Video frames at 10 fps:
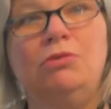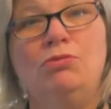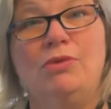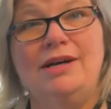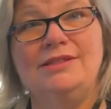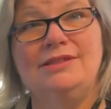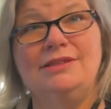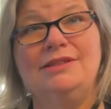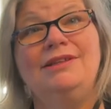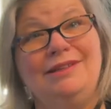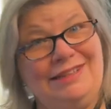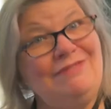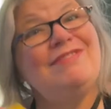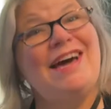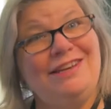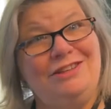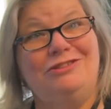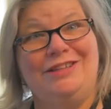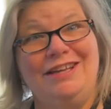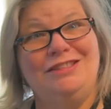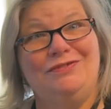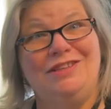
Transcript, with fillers: rosin. Leave that in your case for